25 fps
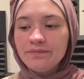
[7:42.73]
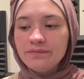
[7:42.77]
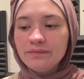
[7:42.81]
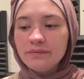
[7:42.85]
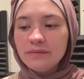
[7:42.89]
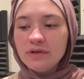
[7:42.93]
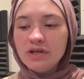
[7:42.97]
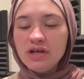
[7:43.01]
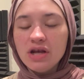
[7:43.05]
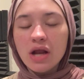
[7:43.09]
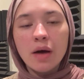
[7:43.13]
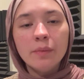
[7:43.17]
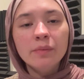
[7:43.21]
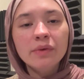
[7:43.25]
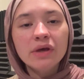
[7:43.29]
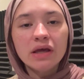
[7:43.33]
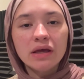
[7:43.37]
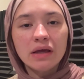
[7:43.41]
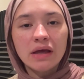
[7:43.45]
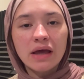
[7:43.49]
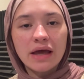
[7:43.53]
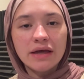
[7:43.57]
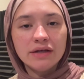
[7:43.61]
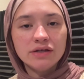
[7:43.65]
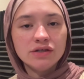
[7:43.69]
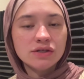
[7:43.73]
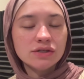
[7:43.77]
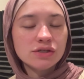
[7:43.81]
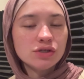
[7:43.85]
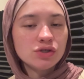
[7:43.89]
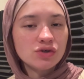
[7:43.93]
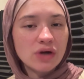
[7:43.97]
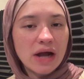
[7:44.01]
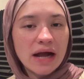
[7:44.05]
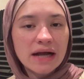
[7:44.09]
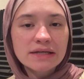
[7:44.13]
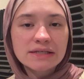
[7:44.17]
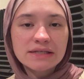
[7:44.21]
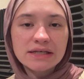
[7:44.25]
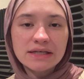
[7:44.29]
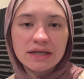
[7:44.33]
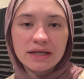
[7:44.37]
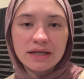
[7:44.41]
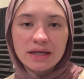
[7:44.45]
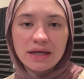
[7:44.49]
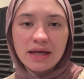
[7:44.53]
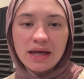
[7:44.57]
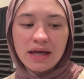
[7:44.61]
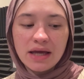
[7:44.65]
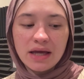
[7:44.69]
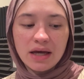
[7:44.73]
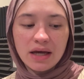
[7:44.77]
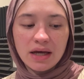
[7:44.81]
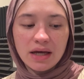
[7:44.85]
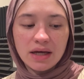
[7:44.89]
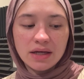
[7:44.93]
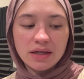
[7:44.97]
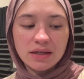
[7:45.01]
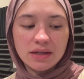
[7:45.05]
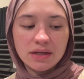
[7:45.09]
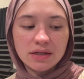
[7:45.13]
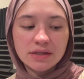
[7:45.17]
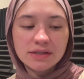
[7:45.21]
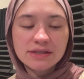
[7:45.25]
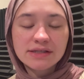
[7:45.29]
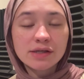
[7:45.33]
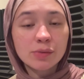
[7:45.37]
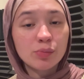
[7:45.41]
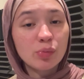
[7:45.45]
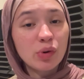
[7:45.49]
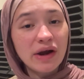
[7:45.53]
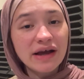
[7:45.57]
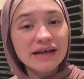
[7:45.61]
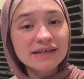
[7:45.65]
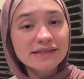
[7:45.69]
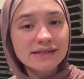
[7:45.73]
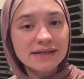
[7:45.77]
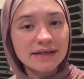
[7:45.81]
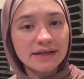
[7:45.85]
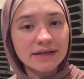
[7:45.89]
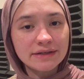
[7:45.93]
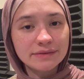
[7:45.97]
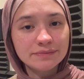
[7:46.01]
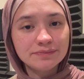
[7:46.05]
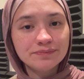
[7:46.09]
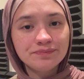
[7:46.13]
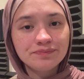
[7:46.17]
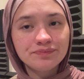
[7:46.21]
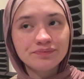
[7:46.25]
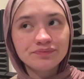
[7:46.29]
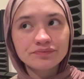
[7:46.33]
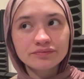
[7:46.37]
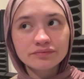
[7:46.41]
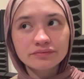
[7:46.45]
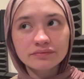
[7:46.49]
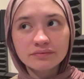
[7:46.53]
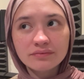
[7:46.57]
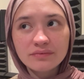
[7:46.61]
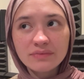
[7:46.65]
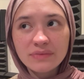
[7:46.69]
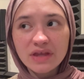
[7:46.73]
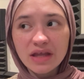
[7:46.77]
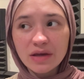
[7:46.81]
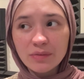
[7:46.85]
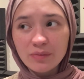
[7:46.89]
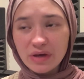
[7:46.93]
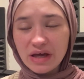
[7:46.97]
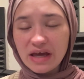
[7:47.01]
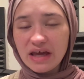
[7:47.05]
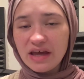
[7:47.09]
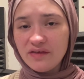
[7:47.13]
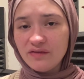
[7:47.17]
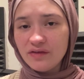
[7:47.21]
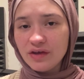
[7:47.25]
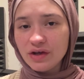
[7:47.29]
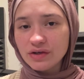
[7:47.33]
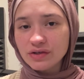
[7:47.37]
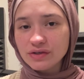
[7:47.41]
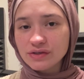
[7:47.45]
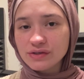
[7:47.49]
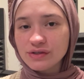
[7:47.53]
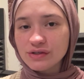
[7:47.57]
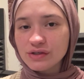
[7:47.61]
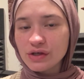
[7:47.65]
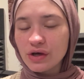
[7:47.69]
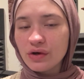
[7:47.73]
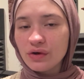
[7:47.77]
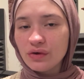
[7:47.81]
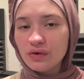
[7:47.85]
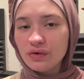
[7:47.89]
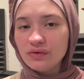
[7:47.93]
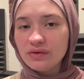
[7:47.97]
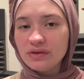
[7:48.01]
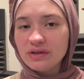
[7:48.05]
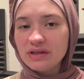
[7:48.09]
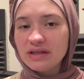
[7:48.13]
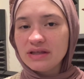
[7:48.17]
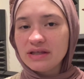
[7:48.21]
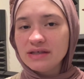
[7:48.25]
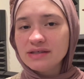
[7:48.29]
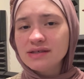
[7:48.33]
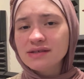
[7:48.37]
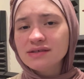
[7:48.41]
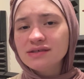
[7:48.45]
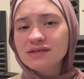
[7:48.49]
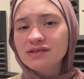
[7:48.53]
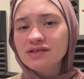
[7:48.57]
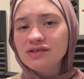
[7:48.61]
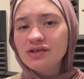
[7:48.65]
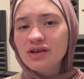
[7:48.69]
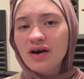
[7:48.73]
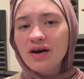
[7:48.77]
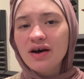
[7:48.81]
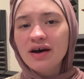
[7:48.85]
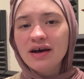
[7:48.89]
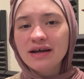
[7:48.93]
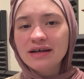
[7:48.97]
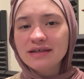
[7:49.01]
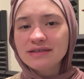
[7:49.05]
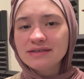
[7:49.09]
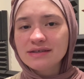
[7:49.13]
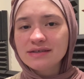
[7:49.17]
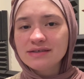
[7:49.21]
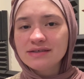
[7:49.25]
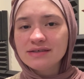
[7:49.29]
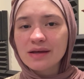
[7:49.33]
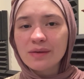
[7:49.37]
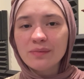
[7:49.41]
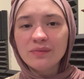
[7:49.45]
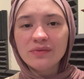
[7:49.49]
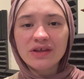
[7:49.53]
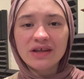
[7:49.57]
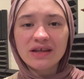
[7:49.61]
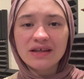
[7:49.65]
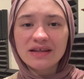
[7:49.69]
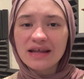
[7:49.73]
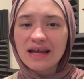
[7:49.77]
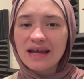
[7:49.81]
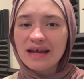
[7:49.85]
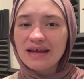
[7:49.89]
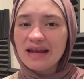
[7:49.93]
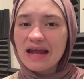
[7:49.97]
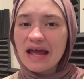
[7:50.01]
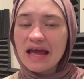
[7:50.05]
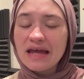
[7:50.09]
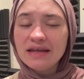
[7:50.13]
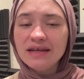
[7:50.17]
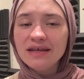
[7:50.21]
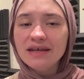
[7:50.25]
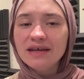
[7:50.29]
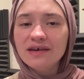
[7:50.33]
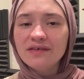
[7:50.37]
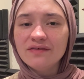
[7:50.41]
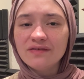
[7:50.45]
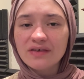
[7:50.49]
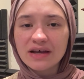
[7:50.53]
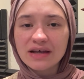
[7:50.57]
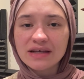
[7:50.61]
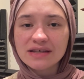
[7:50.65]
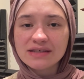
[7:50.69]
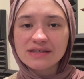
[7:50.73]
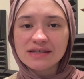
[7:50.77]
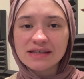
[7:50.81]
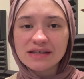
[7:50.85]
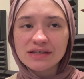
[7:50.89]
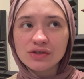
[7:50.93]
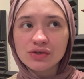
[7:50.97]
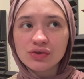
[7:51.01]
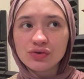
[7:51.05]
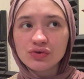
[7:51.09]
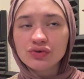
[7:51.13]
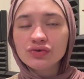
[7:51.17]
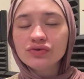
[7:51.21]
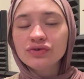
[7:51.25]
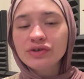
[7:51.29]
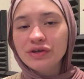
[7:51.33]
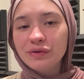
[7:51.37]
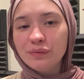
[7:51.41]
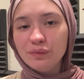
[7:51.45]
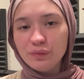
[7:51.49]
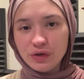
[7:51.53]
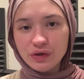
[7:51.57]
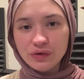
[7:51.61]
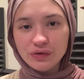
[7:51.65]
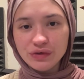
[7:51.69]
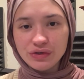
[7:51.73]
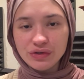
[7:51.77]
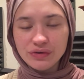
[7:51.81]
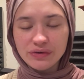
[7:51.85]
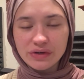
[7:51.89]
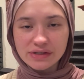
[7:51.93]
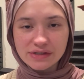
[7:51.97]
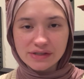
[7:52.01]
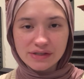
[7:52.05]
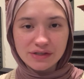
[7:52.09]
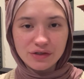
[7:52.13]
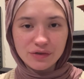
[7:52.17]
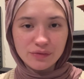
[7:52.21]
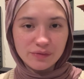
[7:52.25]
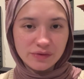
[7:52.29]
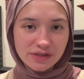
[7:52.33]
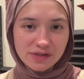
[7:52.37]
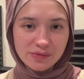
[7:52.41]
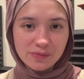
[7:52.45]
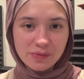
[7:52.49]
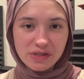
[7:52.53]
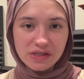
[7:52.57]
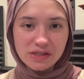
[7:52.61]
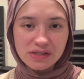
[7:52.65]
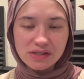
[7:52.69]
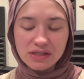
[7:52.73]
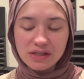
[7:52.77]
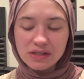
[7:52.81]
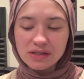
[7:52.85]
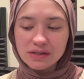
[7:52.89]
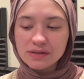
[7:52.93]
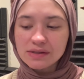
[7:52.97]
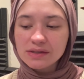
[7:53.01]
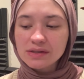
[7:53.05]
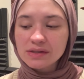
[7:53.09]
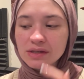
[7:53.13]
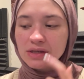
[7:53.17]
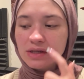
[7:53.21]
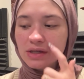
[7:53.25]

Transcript: numbing and distracting and suppressing behaviors. So this is not something that any of us is truly immune to as a human species.